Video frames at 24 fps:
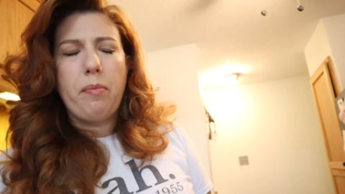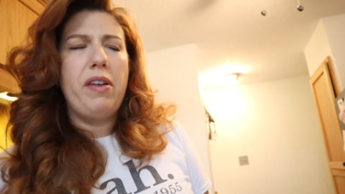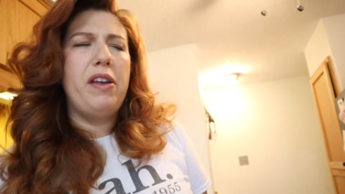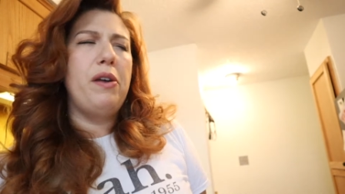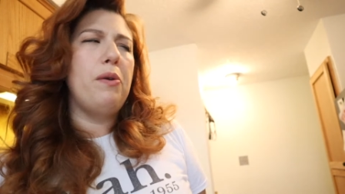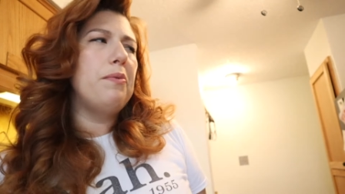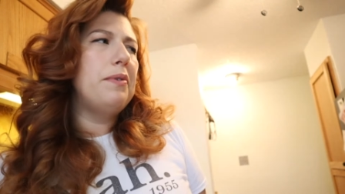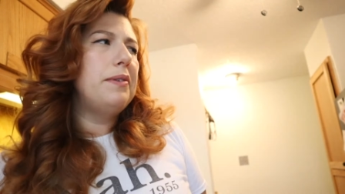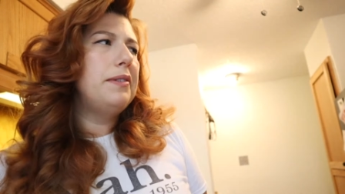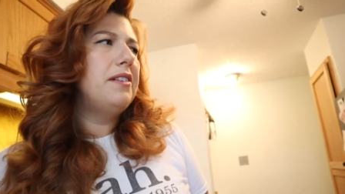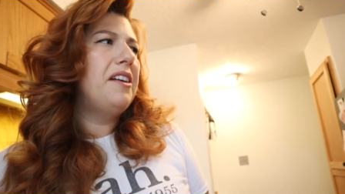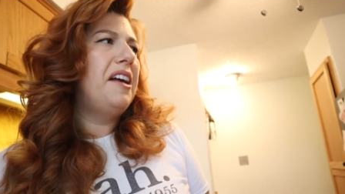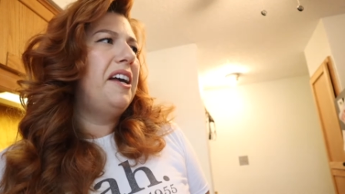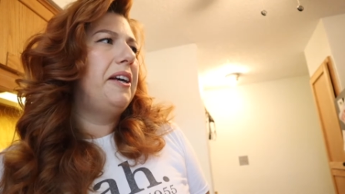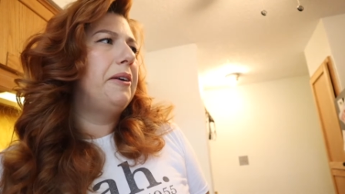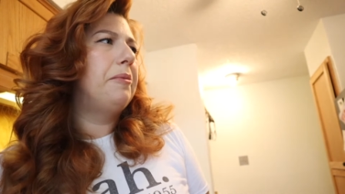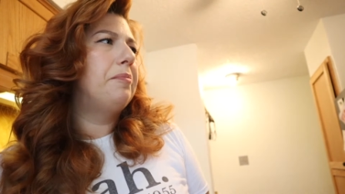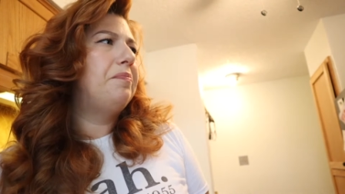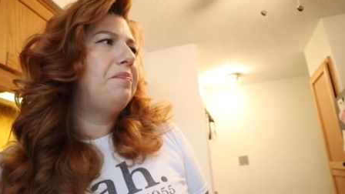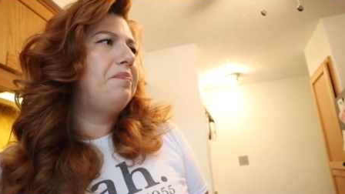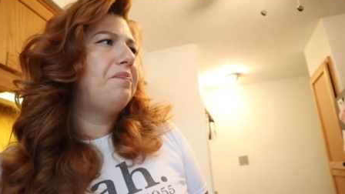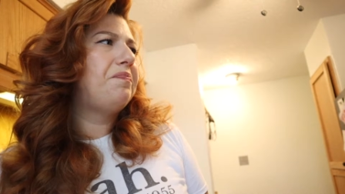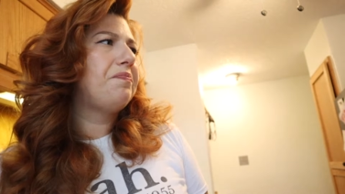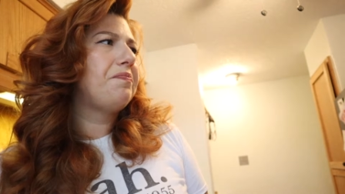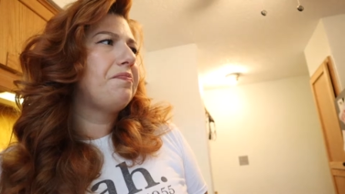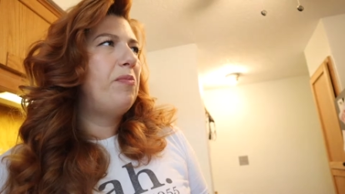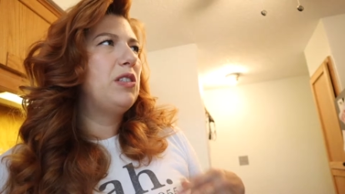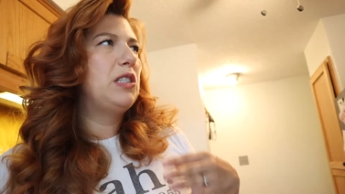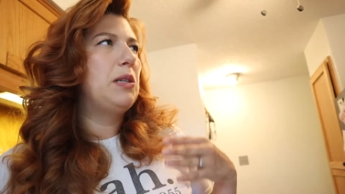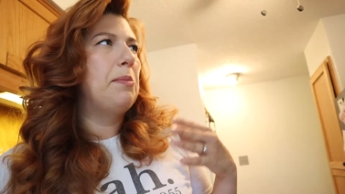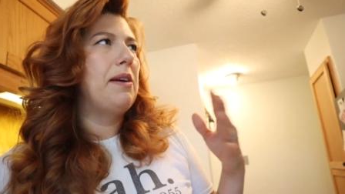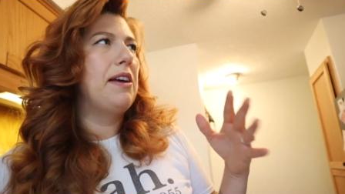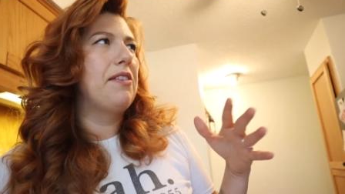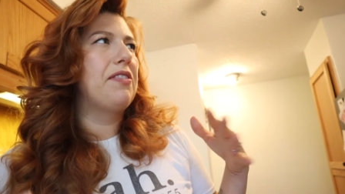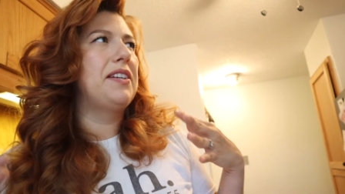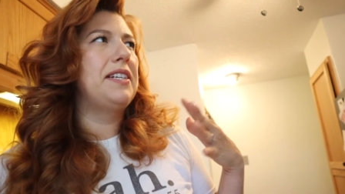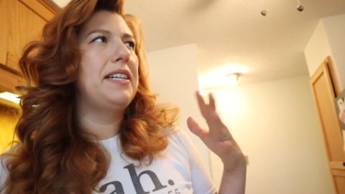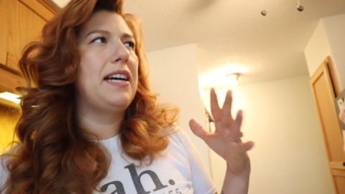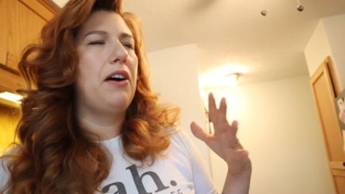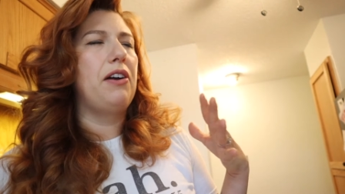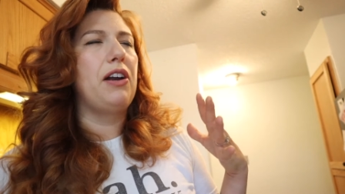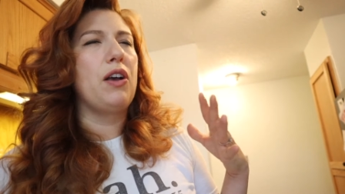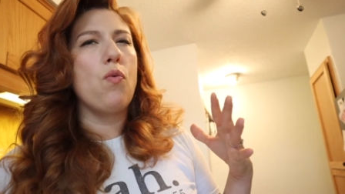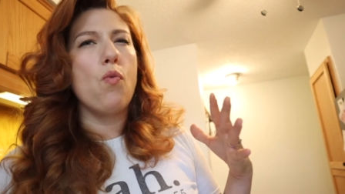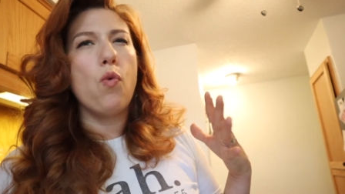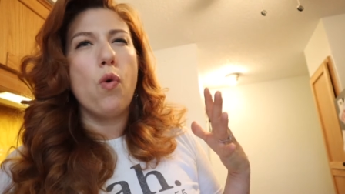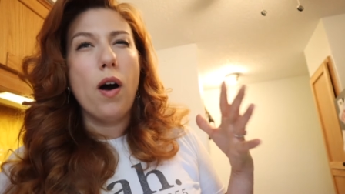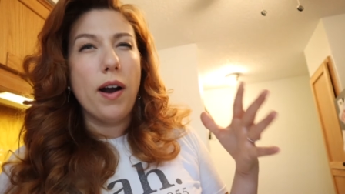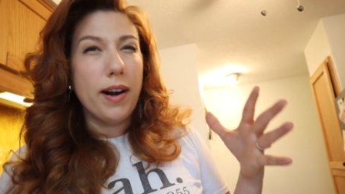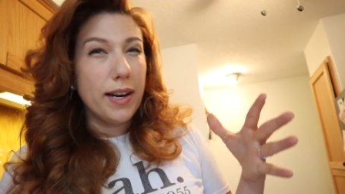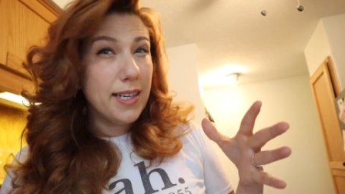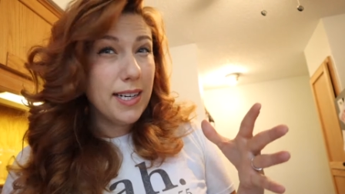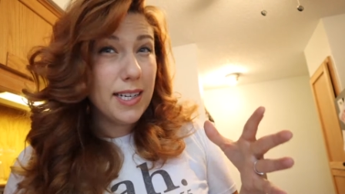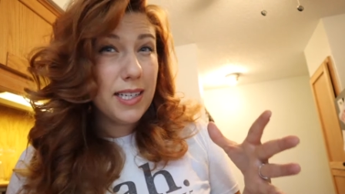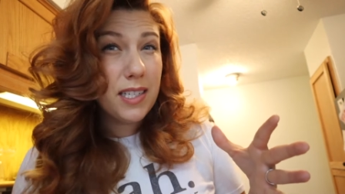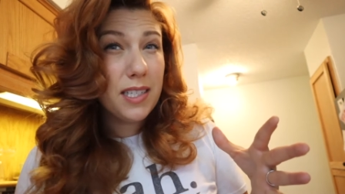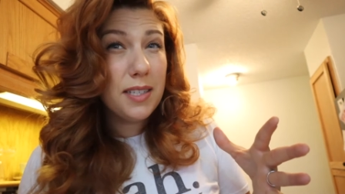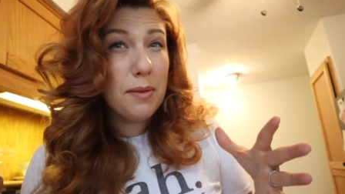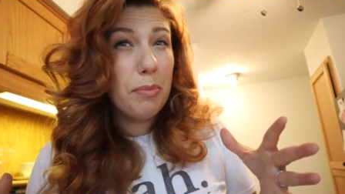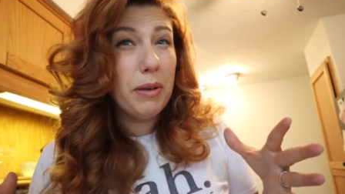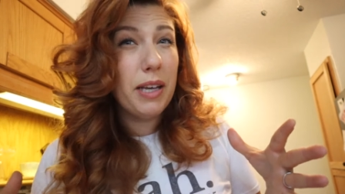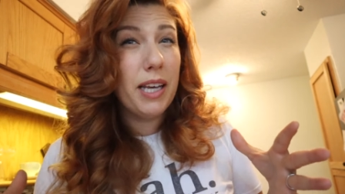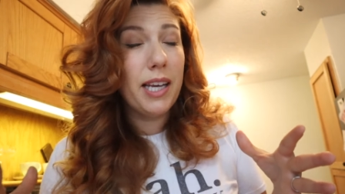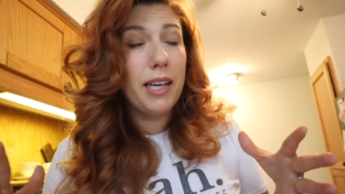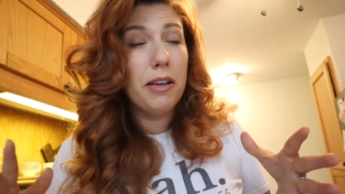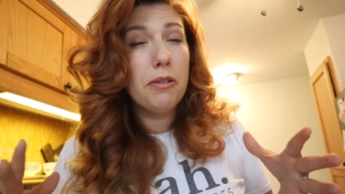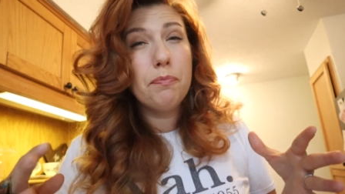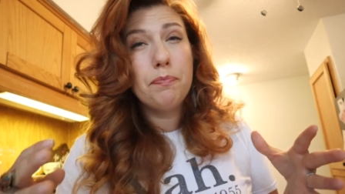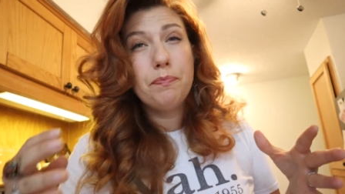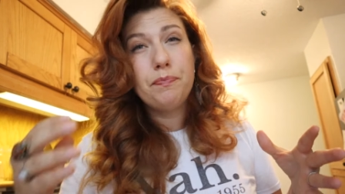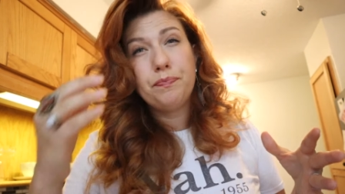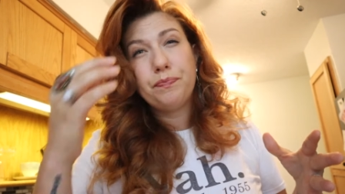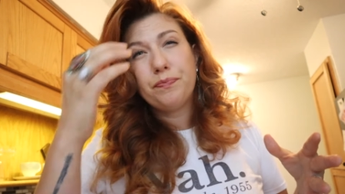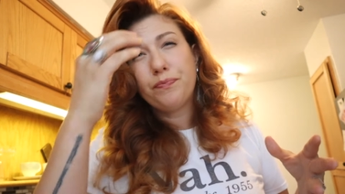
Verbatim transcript: It was like Samantha Downing wanted it to be